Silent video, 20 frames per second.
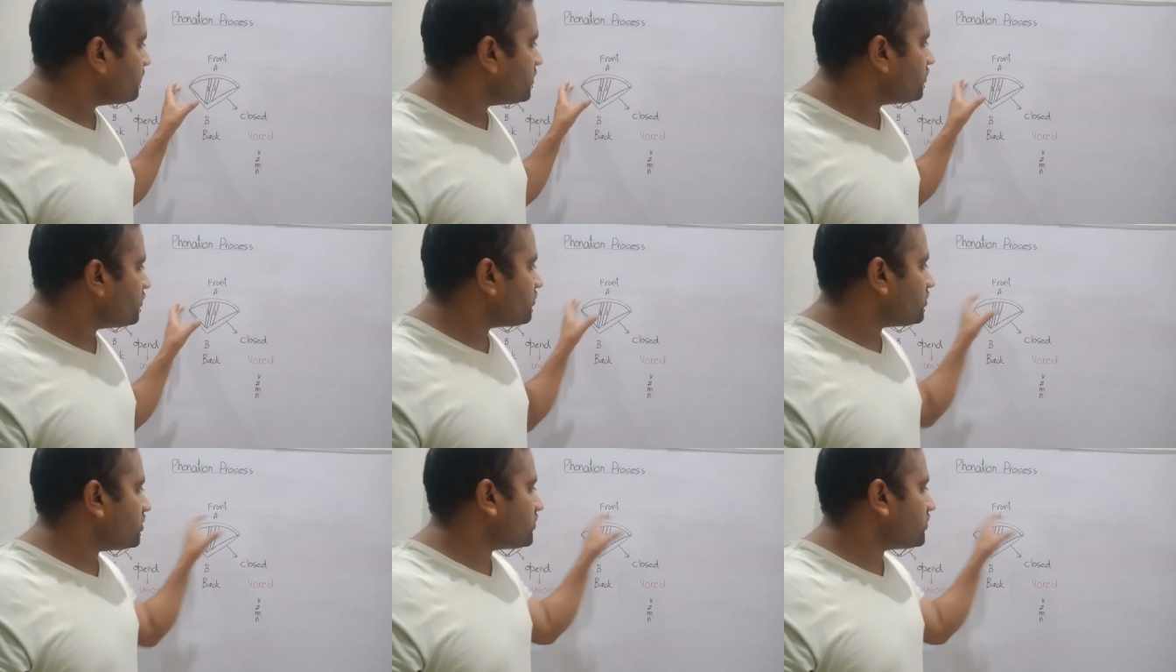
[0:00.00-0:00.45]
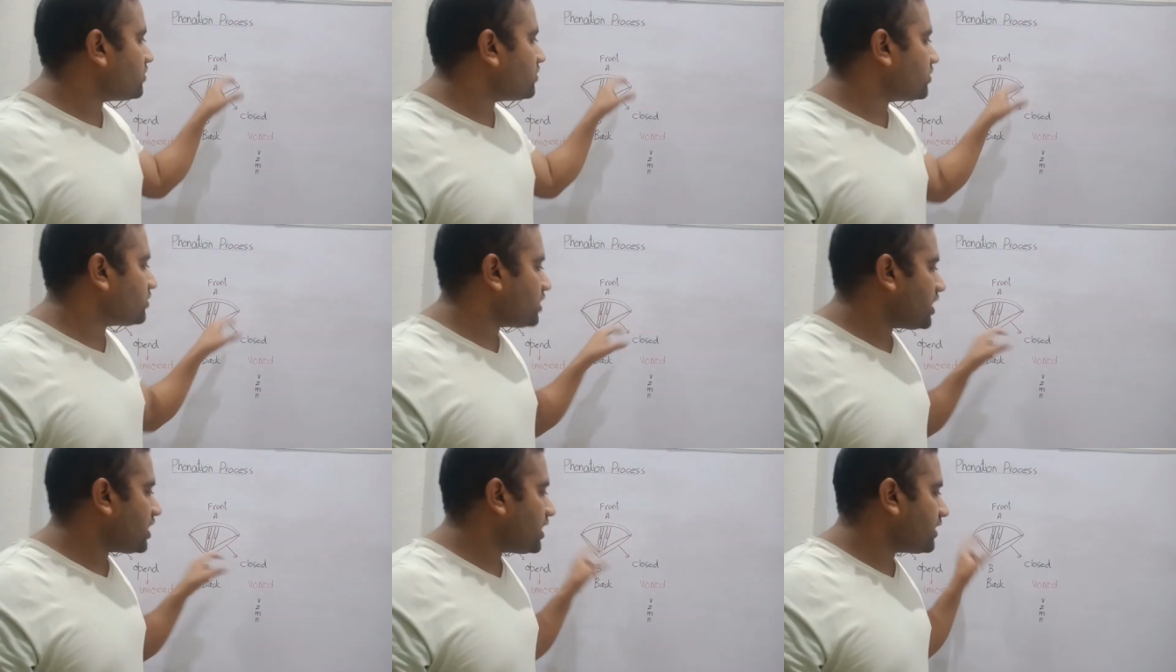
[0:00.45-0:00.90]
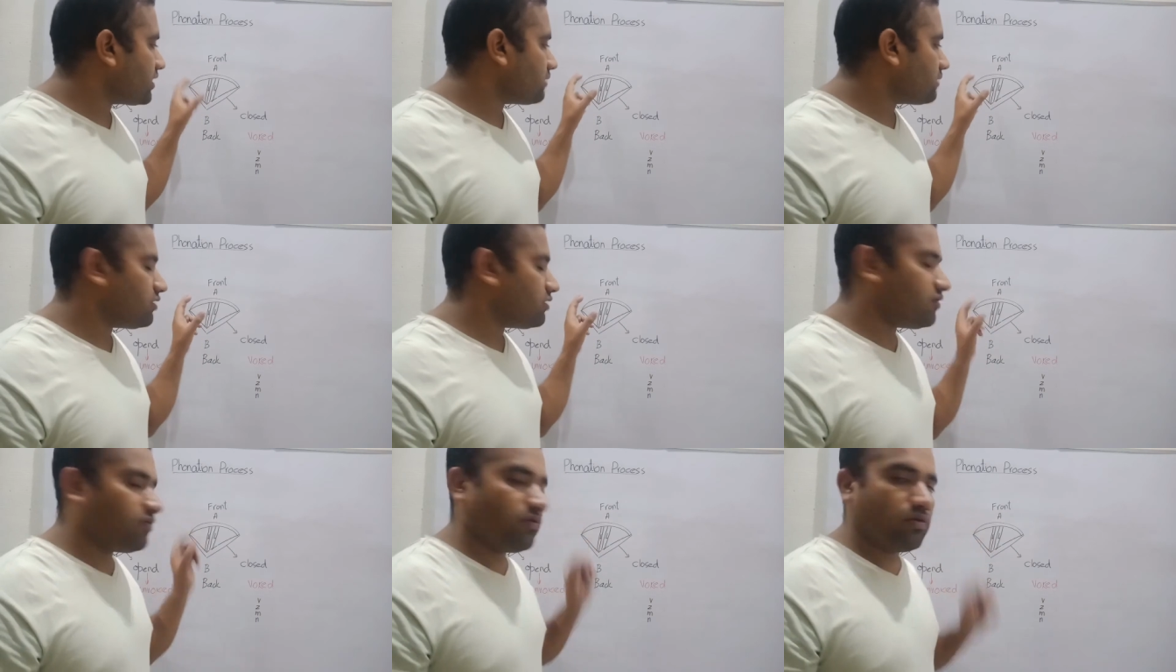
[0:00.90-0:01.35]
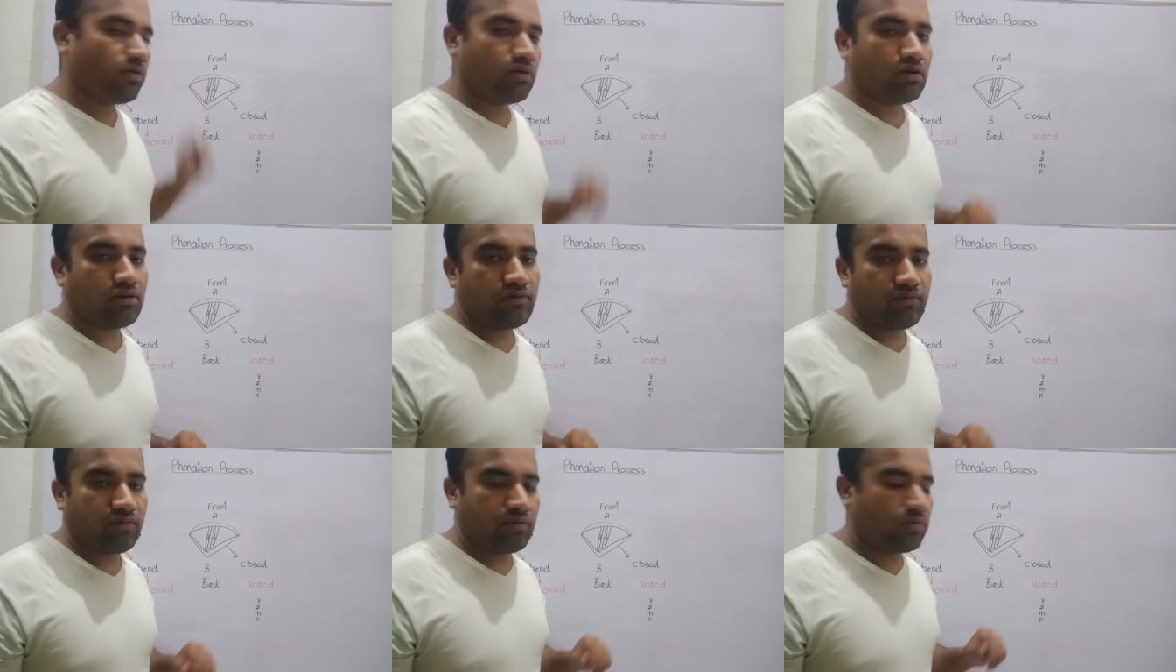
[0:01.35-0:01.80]
this is the diagram of
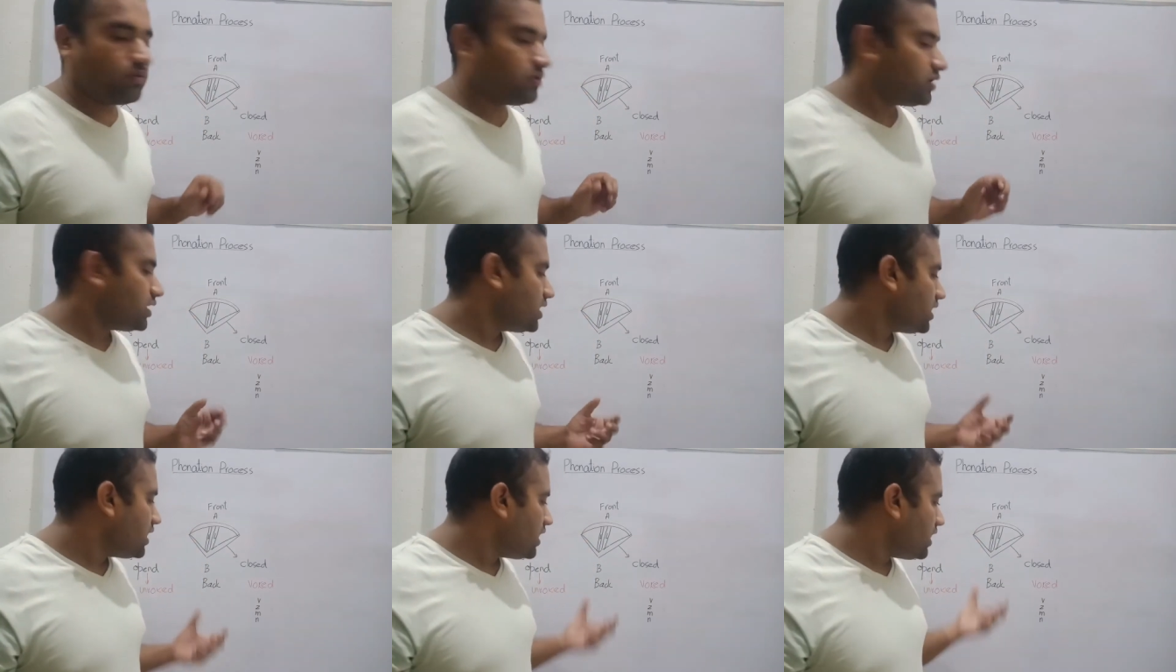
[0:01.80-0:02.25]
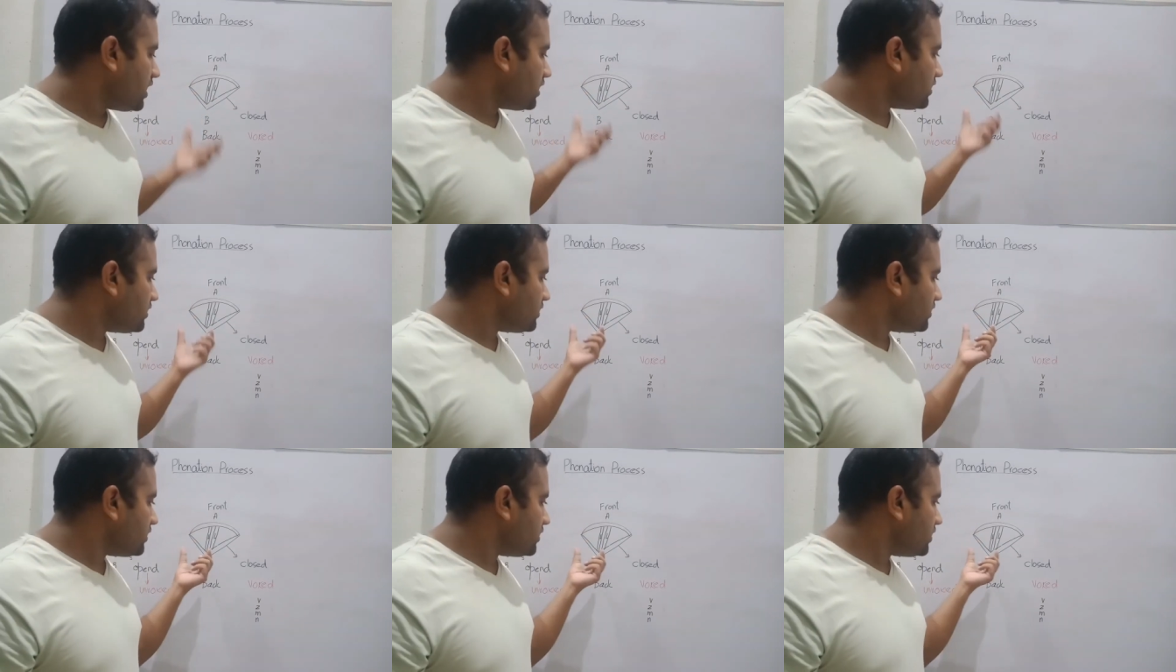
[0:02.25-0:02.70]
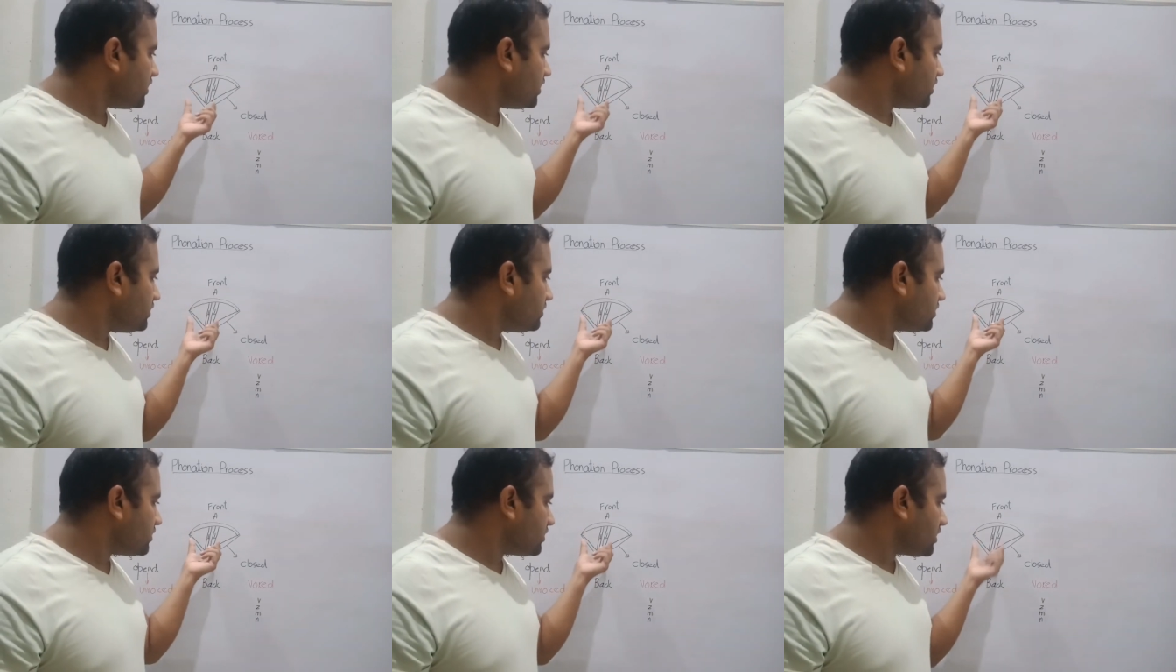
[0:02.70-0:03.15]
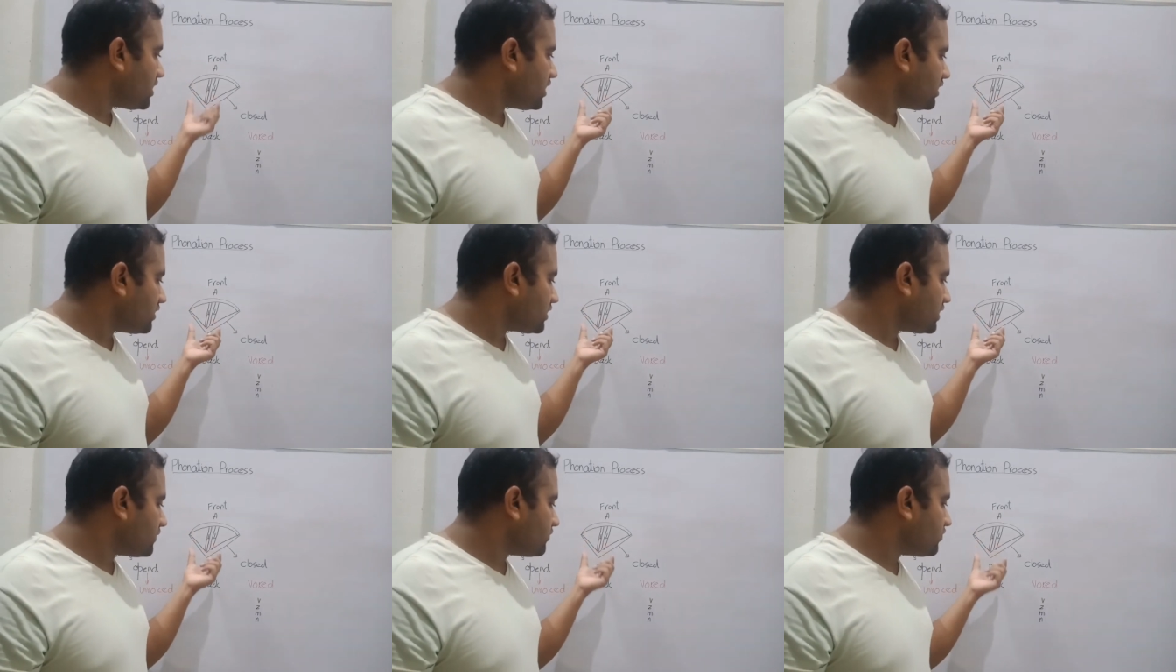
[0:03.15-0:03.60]
vocal fold, and in the
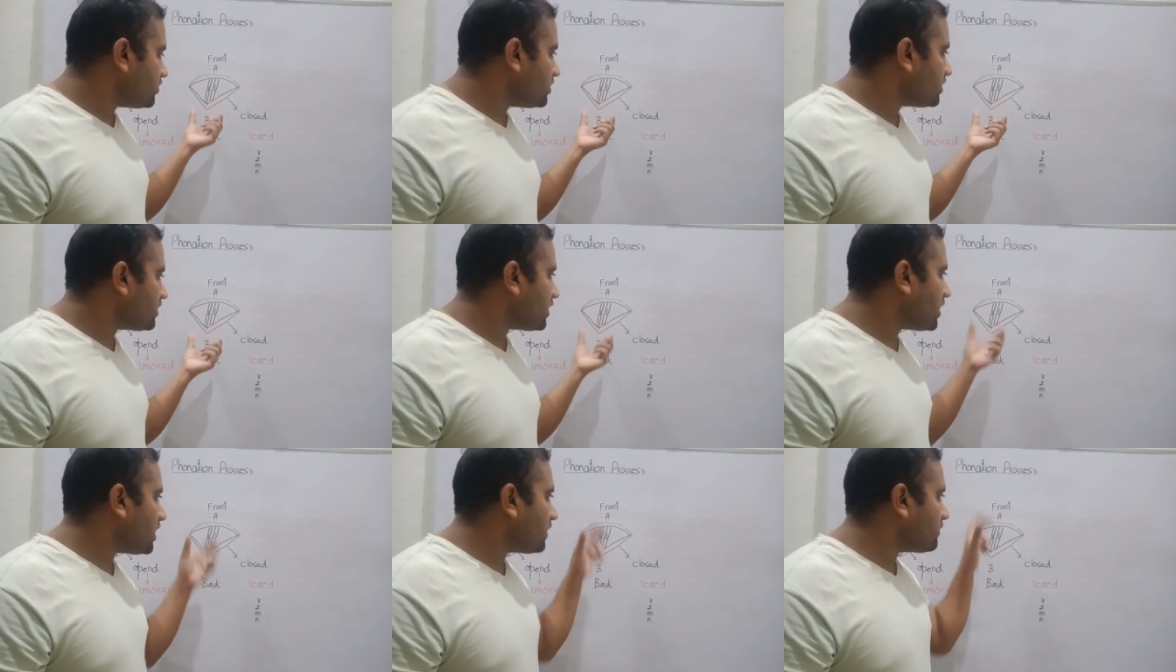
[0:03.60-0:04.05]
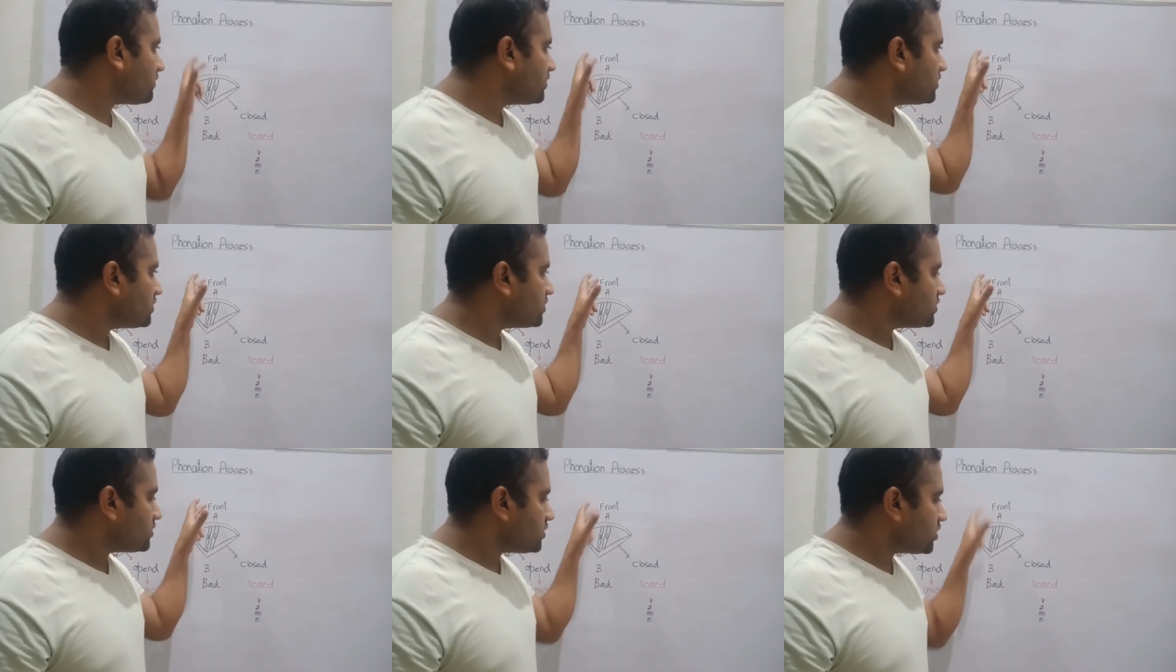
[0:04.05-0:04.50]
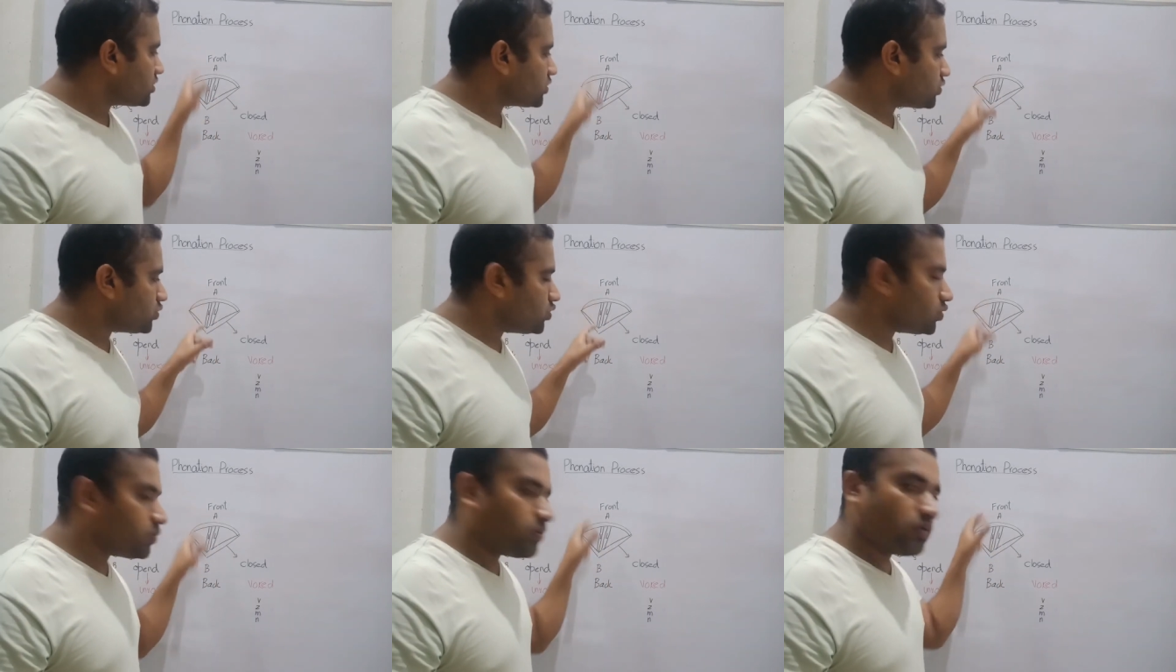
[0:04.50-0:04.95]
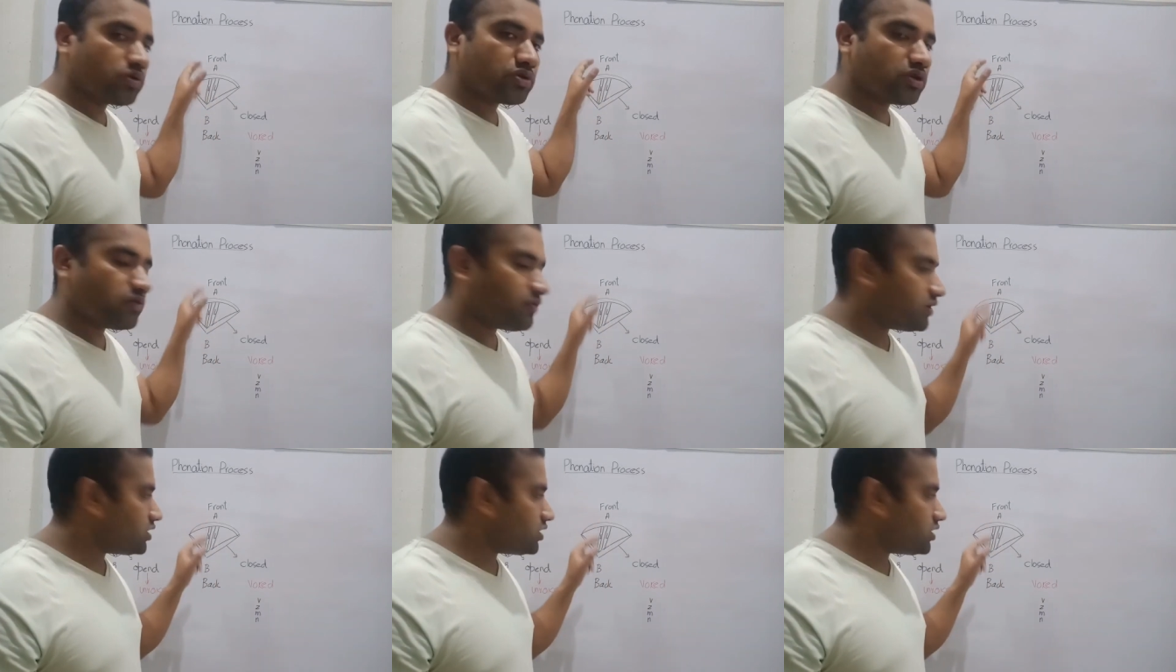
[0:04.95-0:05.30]
diagram we have the two portions.